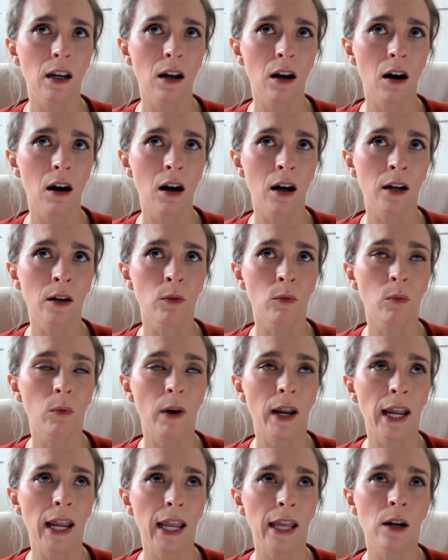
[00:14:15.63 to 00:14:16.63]
on a
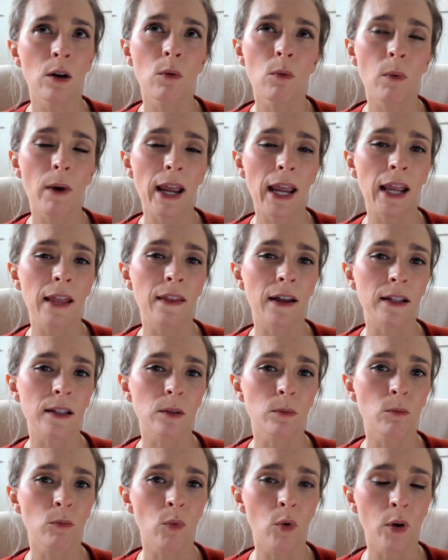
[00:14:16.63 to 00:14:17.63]
way in a way
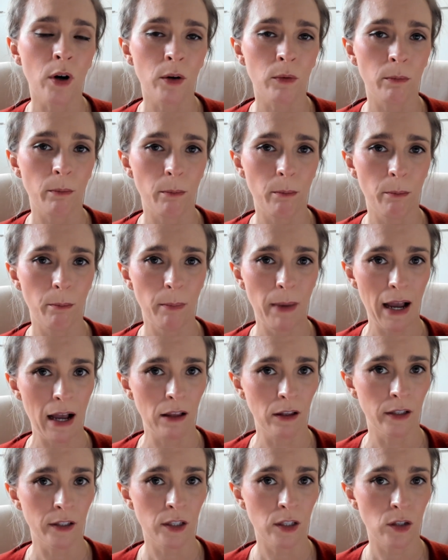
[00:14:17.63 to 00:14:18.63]
that's more
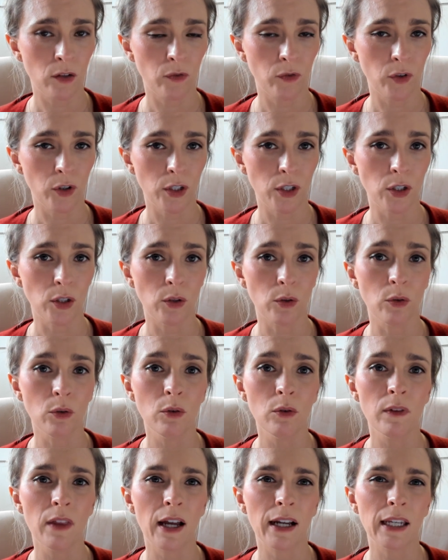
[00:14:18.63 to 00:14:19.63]
balanced for
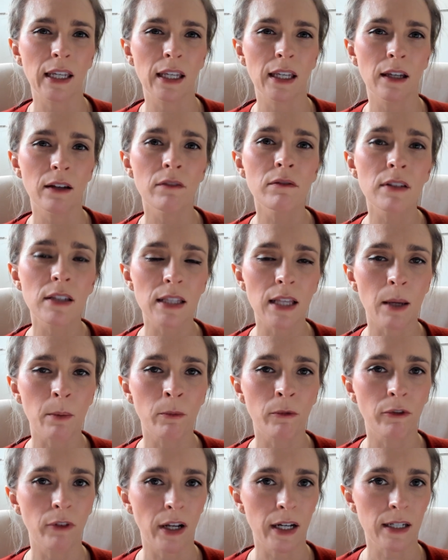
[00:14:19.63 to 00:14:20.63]
you, that gives them
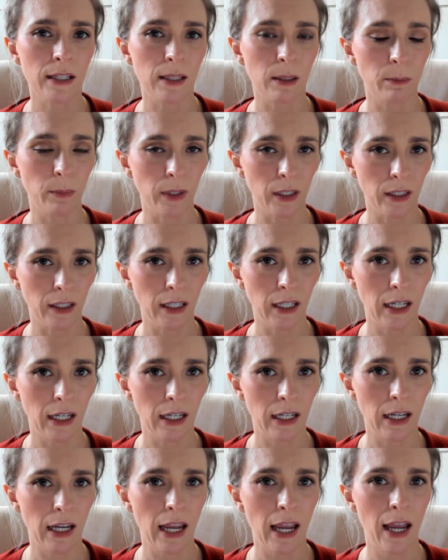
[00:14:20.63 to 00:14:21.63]

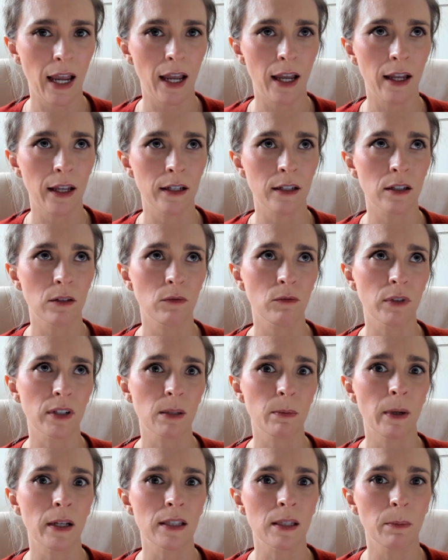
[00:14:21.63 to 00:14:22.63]
flexibility and
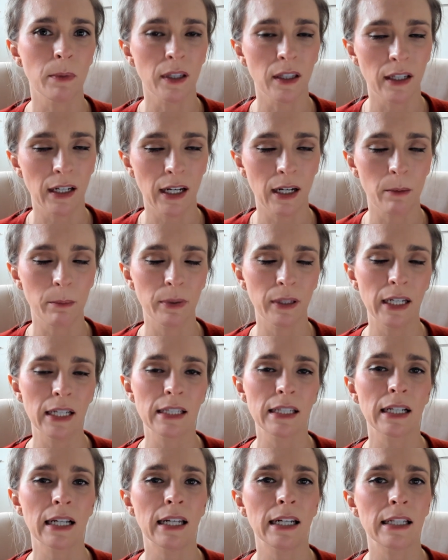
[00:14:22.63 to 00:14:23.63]
responsibility and a place
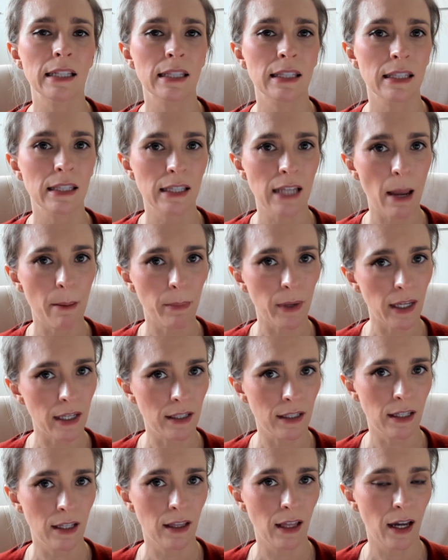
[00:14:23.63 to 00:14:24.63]
to kind of step
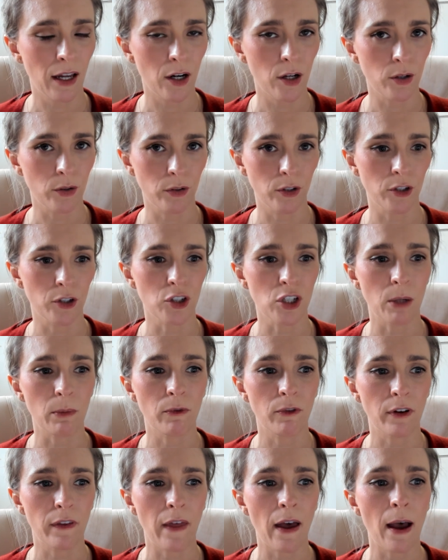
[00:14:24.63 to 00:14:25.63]
into that ownership
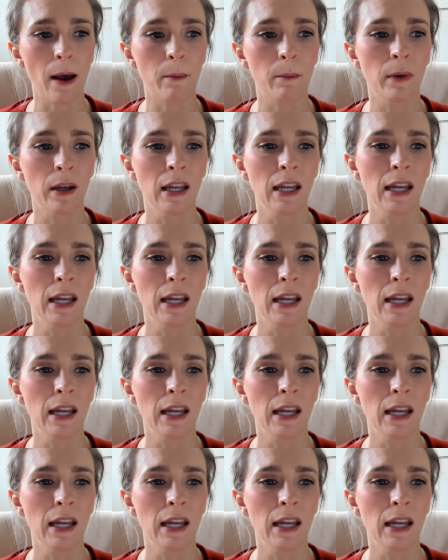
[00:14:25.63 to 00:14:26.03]
for them.